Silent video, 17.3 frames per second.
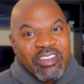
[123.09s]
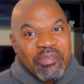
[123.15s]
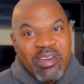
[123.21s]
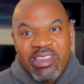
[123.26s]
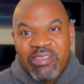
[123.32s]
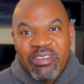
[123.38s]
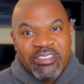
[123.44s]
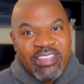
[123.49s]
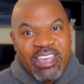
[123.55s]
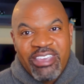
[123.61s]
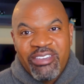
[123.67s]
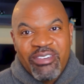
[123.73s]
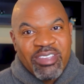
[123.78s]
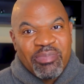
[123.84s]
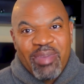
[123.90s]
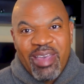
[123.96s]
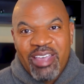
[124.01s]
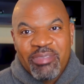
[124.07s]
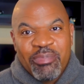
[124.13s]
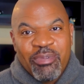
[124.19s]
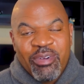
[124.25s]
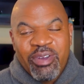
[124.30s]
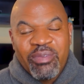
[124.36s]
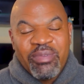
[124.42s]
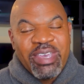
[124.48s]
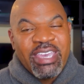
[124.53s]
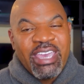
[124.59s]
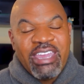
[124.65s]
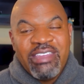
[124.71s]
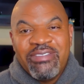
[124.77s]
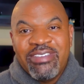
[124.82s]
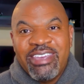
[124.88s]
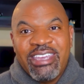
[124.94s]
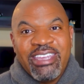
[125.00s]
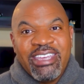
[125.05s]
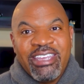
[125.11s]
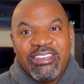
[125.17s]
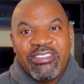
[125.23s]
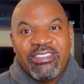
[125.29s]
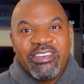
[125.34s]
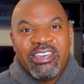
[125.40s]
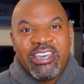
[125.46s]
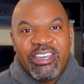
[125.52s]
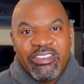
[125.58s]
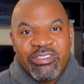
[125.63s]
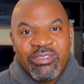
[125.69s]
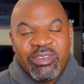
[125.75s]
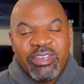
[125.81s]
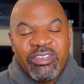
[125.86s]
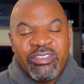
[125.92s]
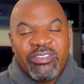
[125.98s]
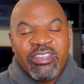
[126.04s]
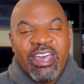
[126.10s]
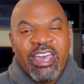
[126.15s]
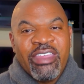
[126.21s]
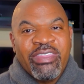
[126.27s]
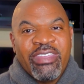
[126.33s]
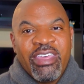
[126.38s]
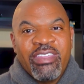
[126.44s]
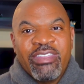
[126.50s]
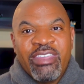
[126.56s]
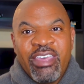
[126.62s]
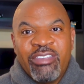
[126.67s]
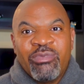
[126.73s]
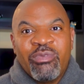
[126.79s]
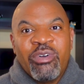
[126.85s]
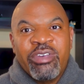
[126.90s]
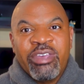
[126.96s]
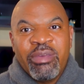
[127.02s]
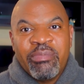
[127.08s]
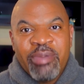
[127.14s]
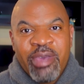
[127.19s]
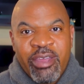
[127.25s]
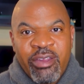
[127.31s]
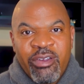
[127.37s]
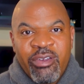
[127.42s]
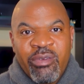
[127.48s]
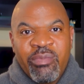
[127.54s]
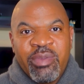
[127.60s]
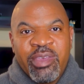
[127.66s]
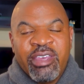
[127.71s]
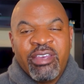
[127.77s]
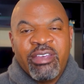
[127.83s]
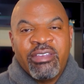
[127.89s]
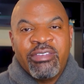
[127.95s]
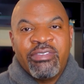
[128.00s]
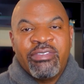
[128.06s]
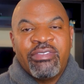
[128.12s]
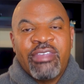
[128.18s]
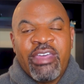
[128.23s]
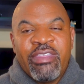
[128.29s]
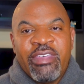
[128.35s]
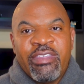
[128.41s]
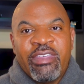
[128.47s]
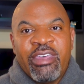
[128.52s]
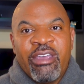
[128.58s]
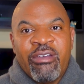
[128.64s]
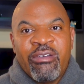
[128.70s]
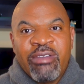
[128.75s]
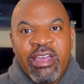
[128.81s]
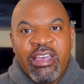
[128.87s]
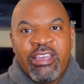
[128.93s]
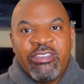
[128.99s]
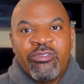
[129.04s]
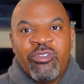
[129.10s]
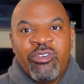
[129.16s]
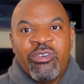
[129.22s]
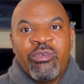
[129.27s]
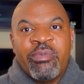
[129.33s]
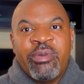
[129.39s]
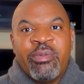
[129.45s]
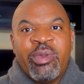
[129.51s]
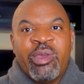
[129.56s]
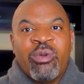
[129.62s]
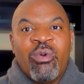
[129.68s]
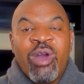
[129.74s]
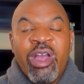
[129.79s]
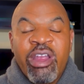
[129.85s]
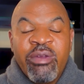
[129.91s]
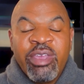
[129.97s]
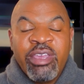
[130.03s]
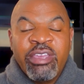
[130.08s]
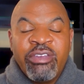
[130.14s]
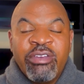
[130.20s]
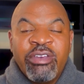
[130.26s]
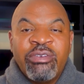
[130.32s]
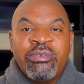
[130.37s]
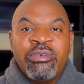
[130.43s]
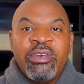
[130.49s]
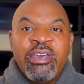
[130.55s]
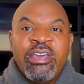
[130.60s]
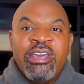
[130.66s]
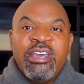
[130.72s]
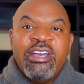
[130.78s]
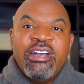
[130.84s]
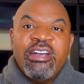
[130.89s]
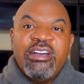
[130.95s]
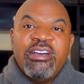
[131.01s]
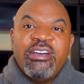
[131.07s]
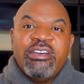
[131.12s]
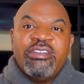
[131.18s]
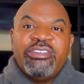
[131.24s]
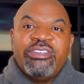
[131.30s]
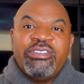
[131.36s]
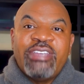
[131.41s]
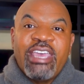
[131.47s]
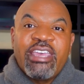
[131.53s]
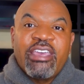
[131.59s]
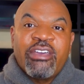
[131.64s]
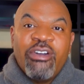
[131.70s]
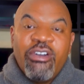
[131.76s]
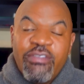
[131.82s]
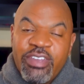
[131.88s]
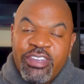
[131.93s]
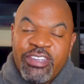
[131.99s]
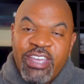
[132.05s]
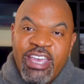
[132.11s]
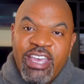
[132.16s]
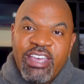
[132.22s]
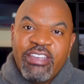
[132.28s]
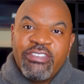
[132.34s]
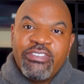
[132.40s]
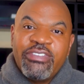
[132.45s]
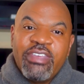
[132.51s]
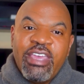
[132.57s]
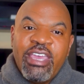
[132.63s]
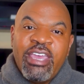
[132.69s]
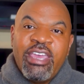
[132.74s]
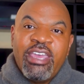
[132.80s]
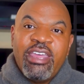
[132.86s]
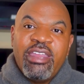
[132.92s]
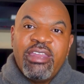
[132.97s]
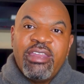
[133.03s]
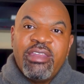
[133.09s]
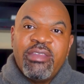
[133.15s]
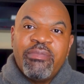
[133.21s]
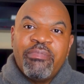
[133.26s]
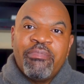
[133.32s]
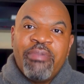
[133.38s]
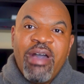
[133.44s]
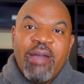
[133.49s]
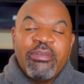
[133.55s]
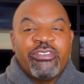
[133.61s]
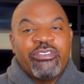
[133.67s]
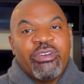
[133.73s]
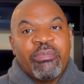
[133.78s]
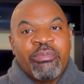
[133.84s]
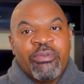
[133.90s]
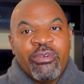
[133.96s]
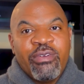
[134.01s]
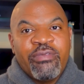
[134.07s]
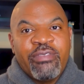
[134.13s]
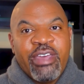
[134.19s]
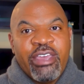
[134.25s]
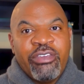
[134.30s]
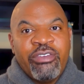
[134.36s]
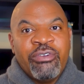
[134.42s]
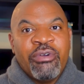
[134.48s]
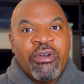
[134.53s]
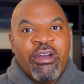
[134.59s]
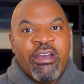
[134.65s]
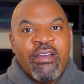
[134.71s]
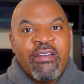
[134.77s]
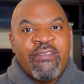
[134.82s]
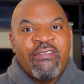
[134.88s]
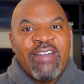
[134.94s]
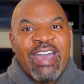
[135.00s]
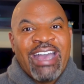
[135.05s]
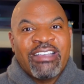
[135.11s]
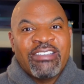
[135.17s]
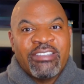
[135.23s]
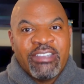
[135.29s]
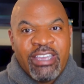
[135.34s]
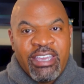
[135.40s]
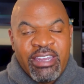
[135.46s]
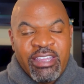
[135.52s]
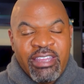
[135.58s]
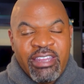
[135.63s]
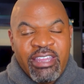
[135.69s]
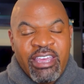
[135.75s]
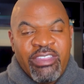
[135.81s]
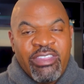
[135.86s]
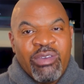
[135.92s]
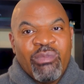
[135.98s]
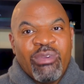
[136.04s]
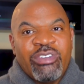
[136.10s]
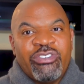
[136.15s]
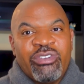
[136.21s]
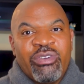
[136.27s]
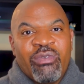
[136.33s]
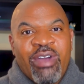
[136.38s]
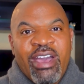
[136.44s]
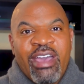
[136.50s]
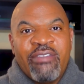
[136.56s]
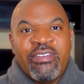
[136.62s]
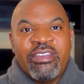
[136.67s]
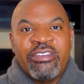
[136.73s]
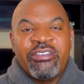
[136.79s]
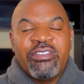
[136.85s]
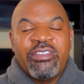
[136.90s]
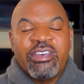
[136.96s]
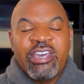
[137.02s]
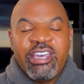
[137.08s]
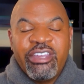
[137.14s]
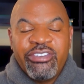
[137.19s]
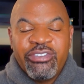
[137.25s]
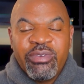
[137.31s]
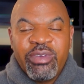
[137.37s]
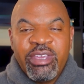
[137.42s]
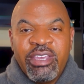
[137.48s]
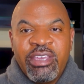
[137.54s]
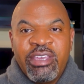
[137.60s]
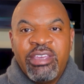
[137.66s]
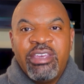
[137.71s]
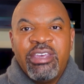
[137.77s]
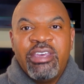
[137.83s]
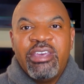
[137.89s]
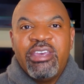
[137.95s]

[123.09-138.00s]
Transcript: nobody wants that US passport. We can't even get into the countries. I think things will get better because I think the airlines will be requiring you to take a COVID test and probably show proof that you are vaccinated. And then once you arrive into the country,